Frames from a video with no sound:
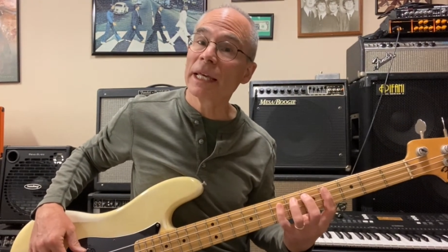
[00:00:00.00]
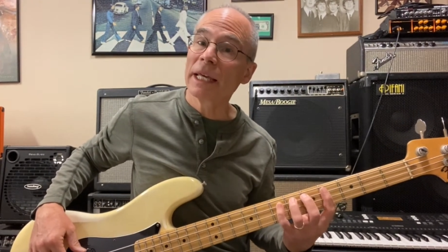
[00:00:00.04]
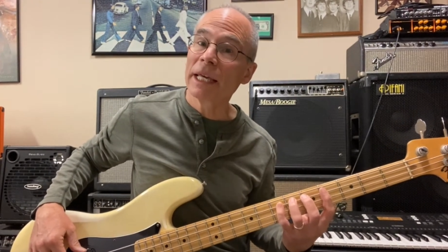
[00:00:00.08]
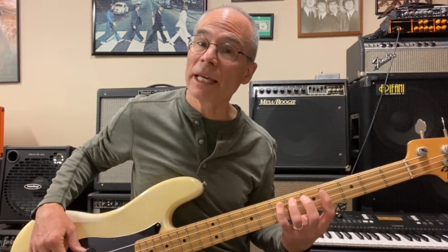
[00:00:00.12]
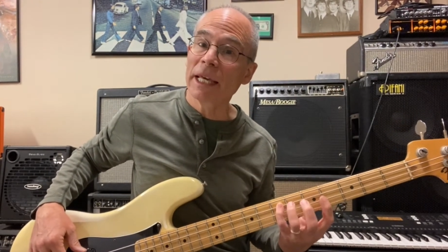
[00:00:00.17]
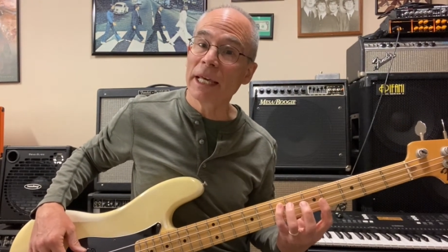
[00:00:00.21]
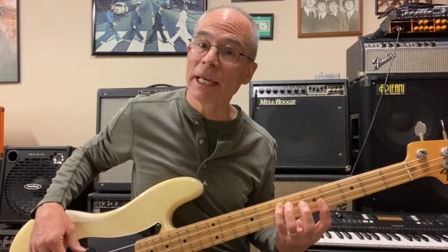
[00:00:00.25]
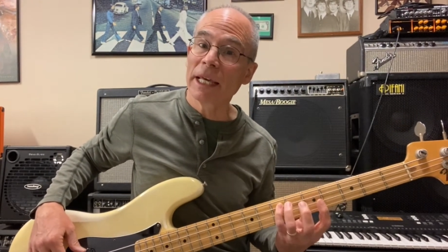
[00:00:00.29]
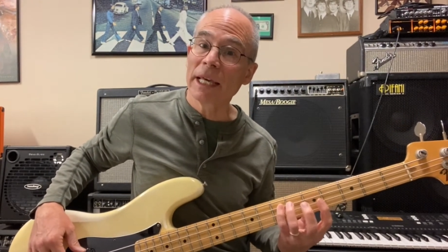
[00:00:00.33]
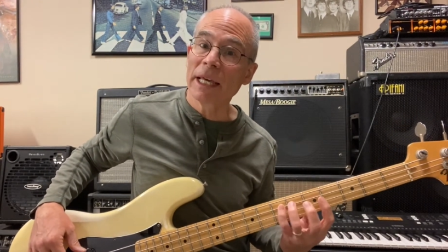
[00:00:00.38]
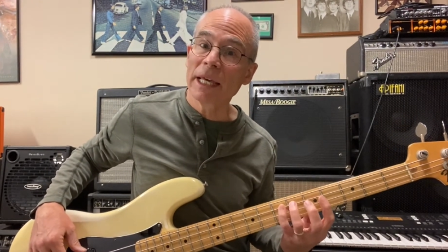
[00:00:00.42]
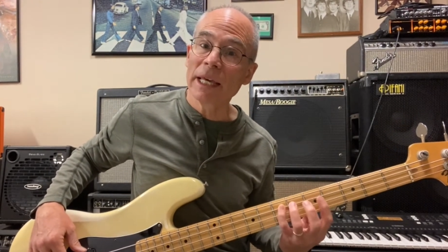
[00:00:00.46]

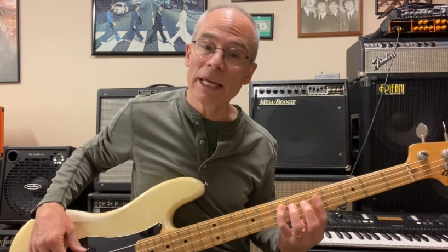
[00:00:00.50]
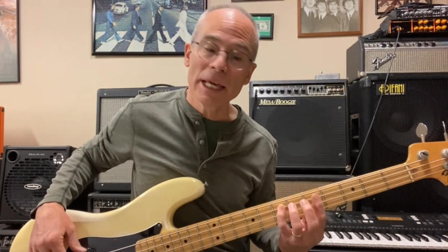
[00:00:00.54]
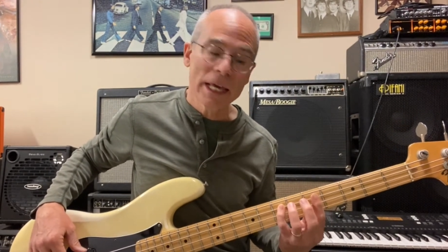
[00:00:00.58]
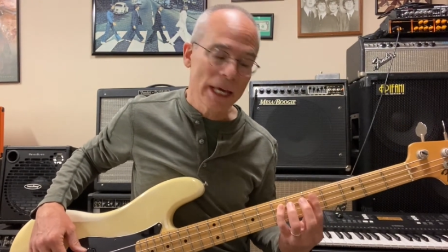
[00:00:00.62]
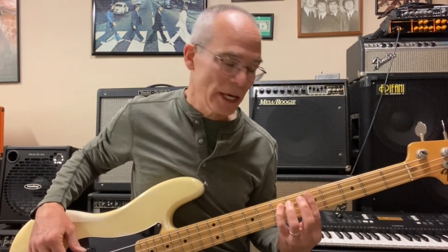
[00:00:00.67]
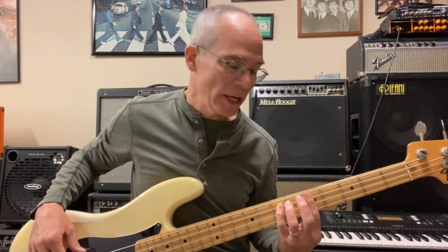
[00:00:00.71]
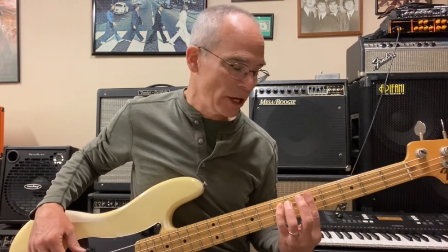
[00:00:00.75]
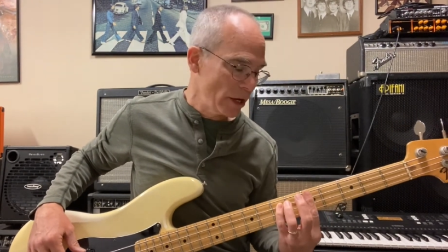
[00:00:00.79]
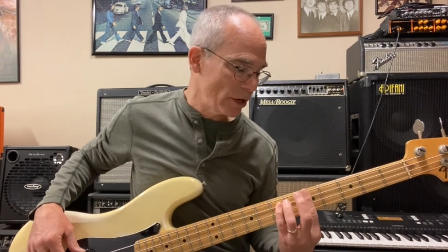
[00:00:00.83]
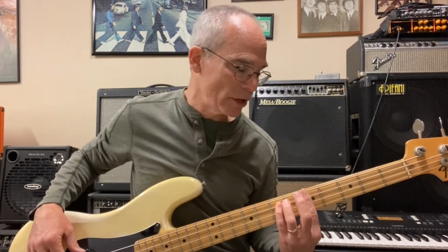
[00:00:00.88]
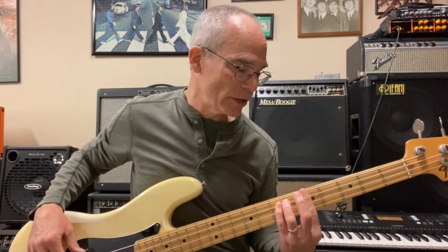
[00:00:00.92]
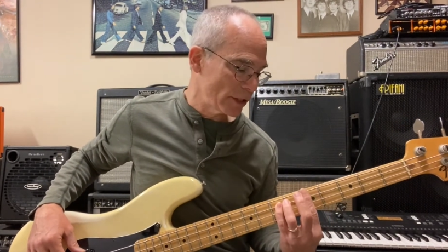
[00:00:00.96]
E,
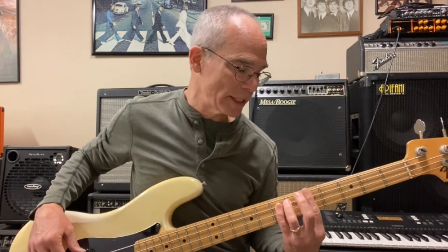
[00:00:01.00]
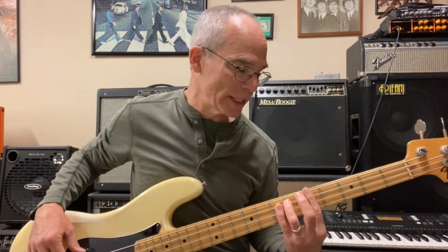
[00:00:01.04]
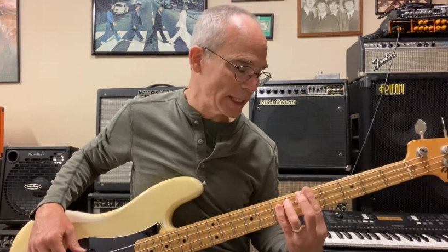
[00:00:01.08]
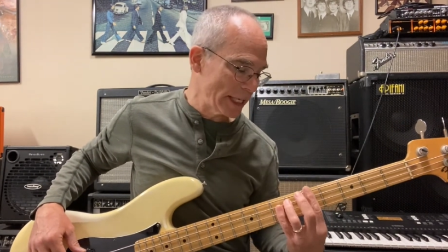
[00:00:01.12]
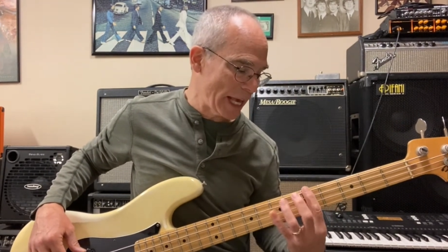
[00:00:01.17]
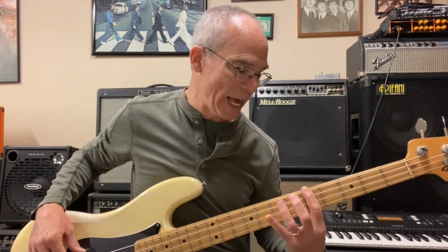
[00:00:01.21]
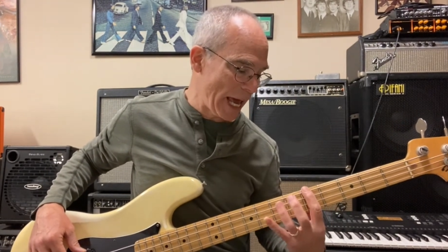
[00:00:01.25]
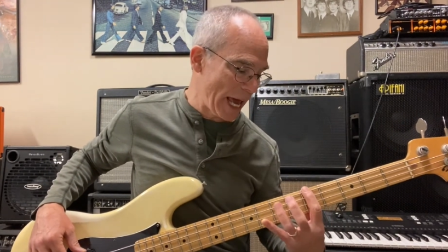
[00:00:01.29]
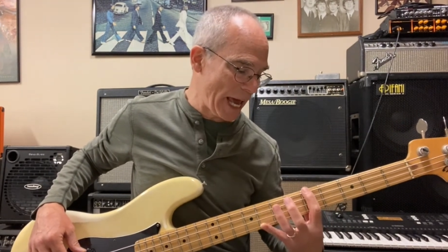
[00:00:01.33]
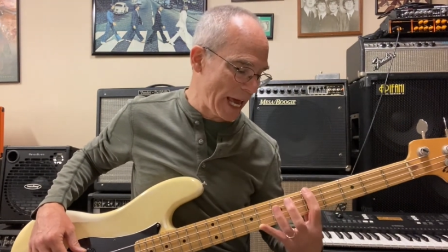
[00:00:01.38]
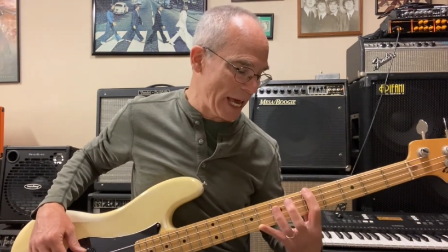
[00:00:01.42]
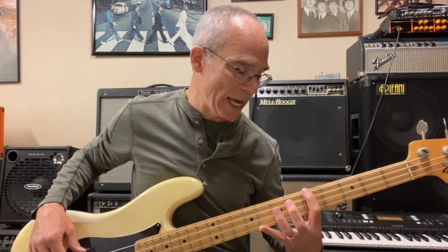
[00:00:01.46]
here's the
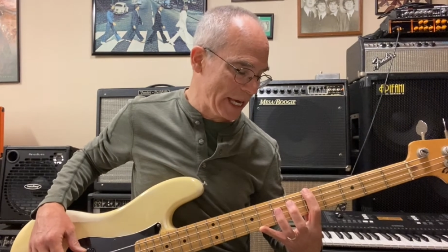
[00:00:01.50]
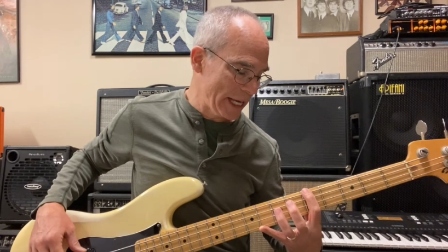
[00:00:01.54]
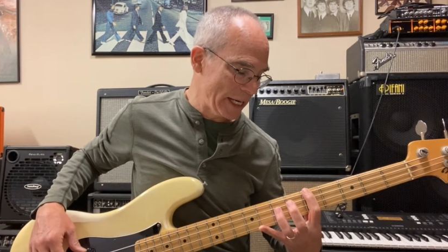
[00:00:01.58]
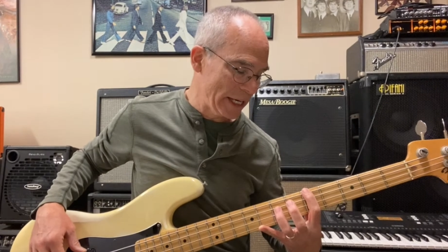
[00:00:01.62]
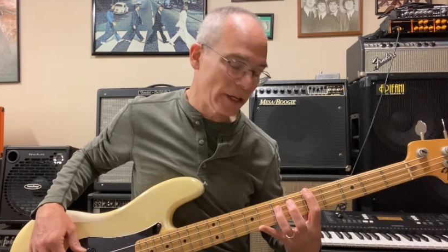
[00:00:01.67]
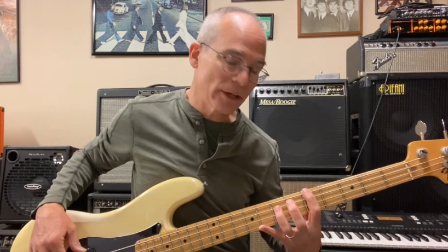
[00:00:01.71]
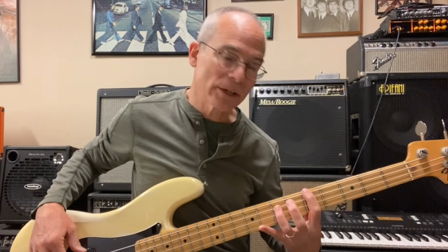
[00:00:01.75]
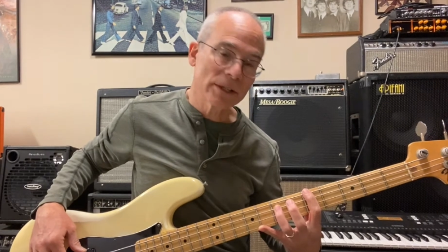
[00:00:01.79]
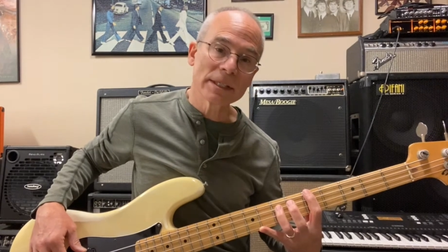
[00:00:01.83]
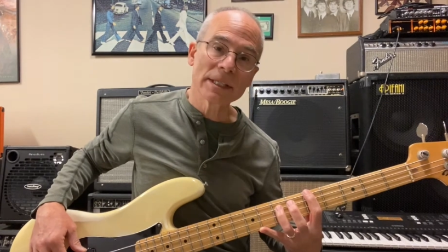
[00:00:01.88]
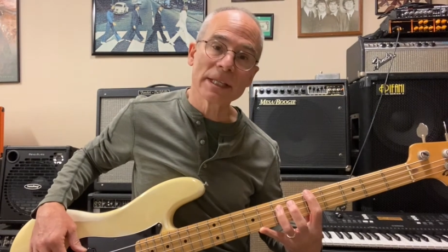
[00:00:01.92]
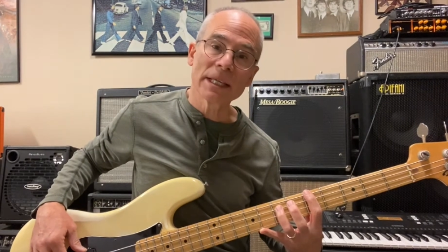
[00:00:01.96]
A, and
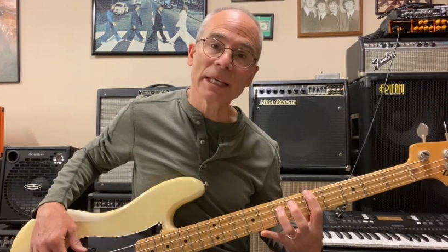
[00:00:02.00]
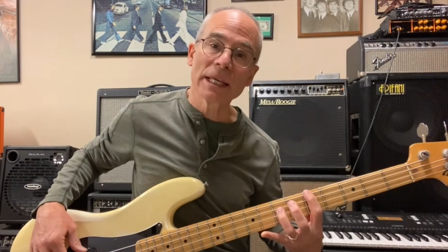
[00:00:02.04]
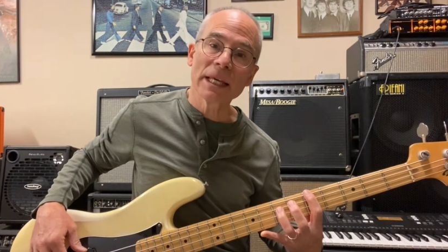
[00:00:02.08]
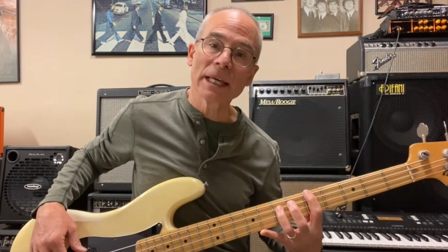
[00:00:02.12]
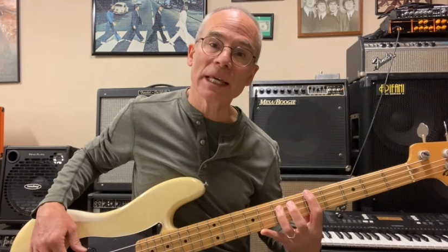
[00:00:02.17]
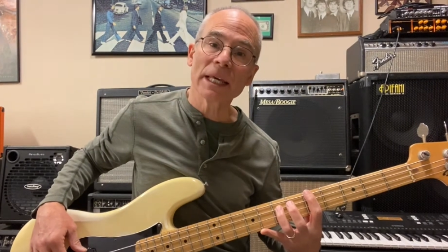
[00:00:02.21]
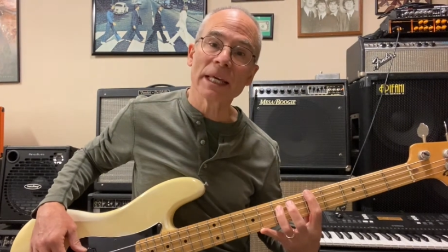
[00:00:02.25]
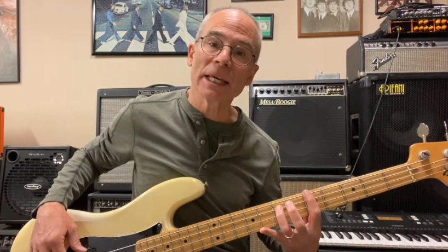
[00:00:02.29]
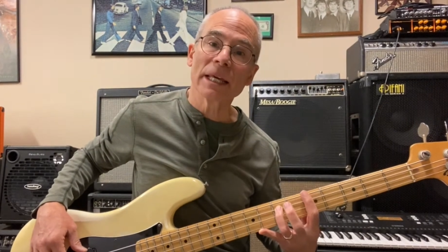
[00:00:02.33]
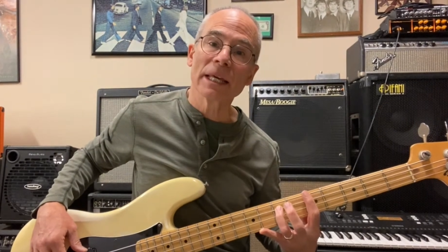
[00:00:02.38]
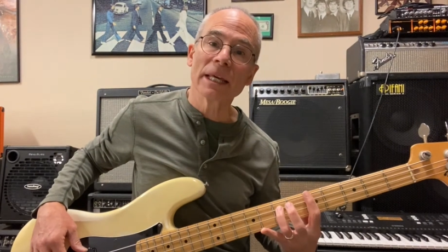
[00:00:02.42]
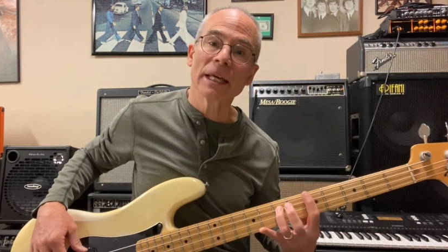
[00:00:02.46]
here's the
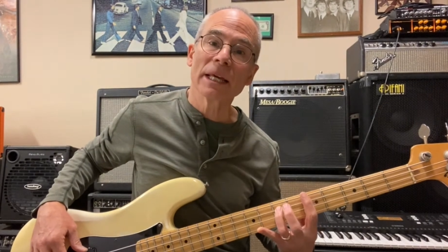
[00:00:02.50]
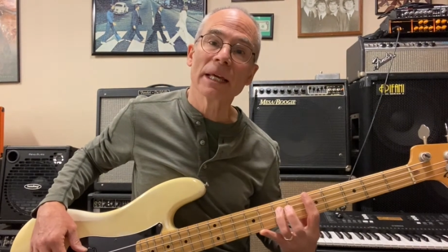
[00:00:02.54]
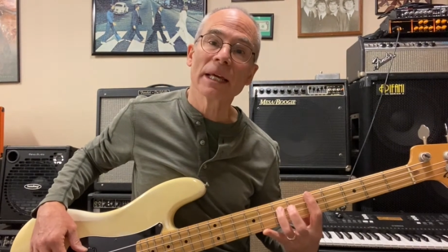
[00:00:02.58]
E.